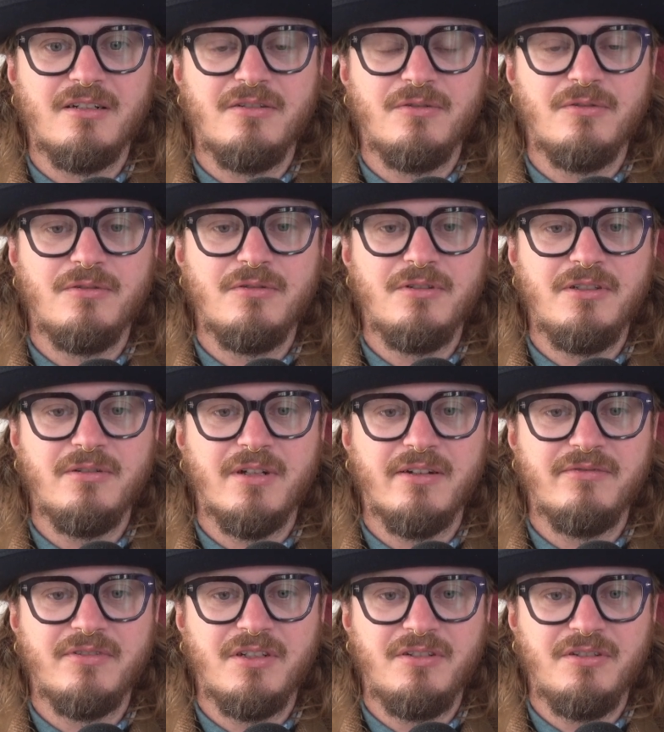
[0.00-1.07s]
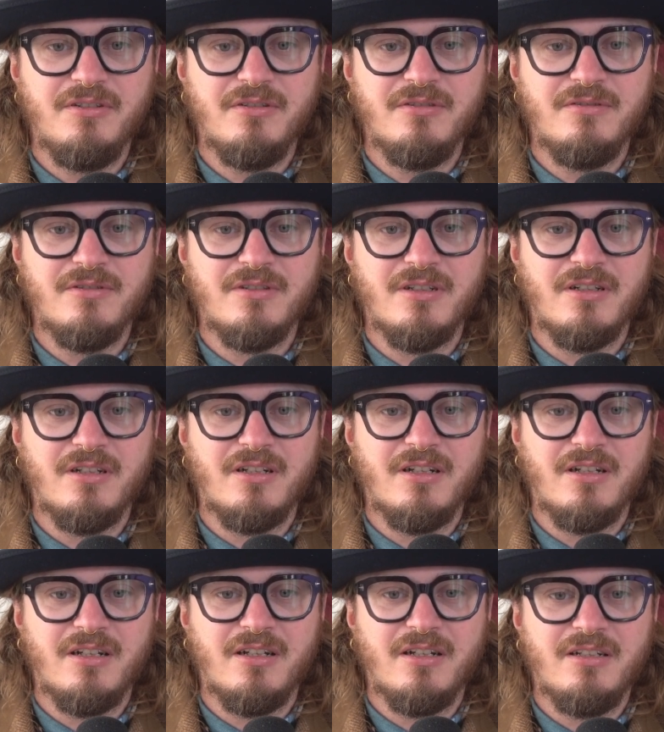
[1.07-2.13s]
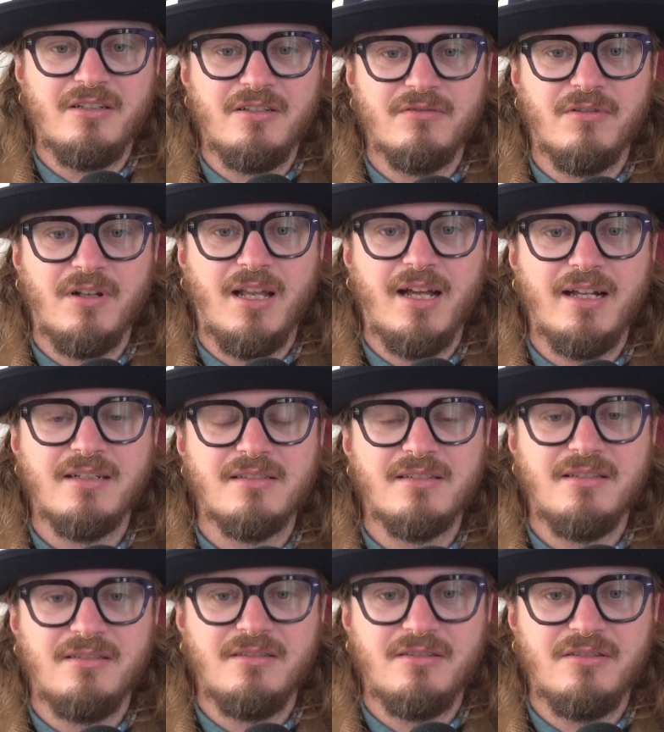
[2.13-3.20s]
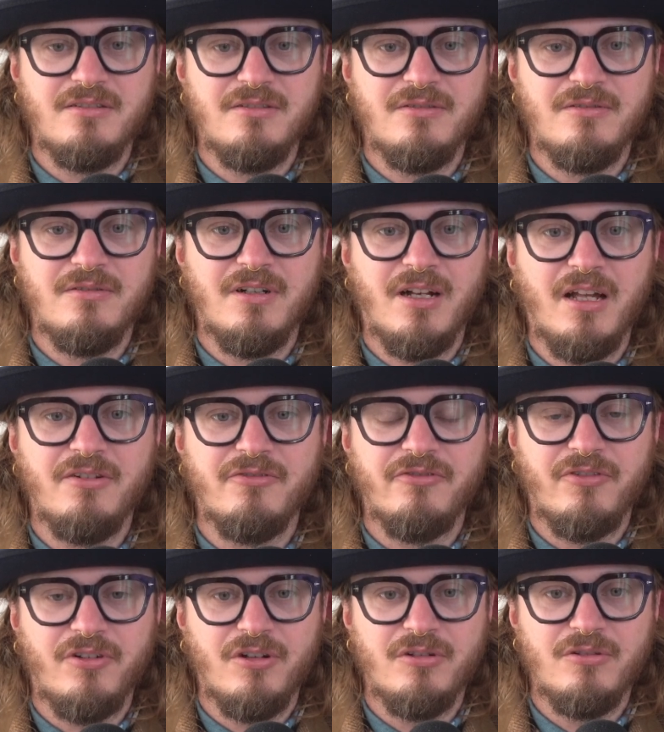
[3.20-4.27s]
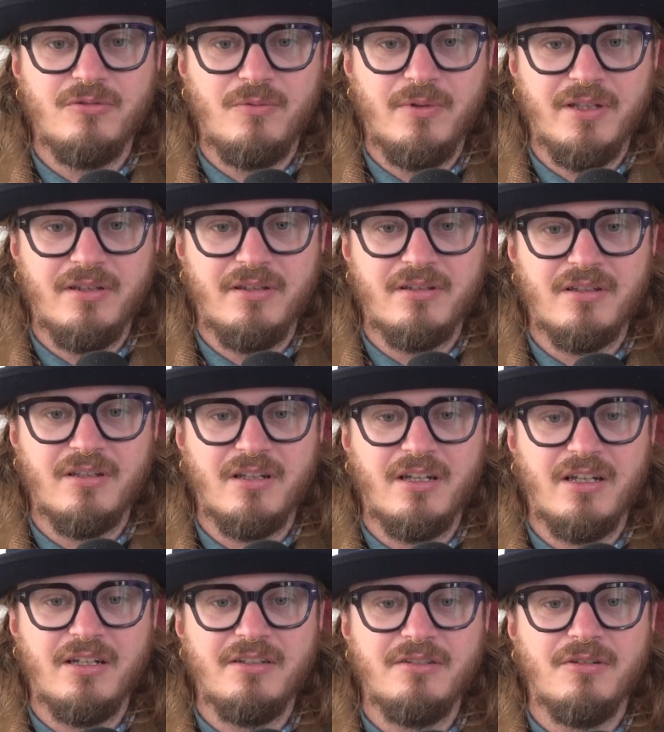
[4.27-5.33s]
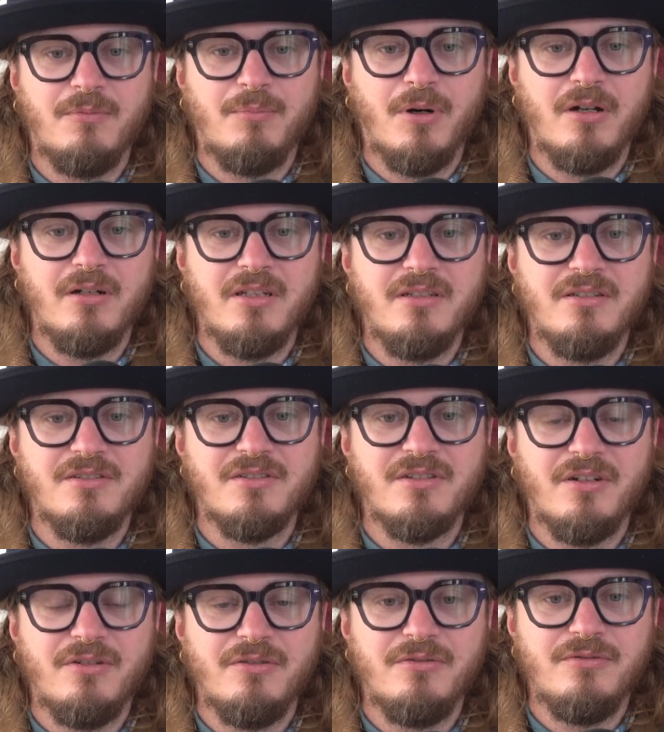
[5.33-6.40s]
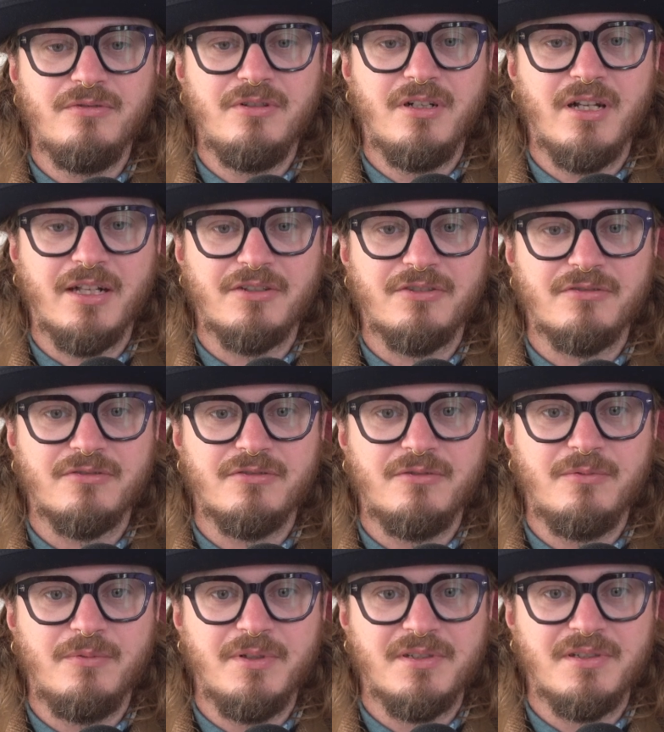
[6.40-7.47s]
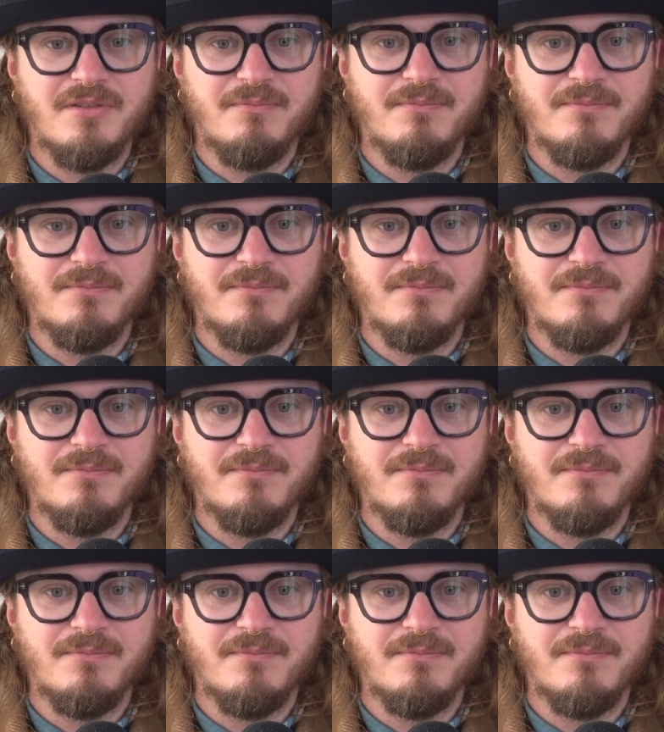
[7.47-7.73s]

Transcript: All you have to do is relax into and flow with your body's own natural wisdom.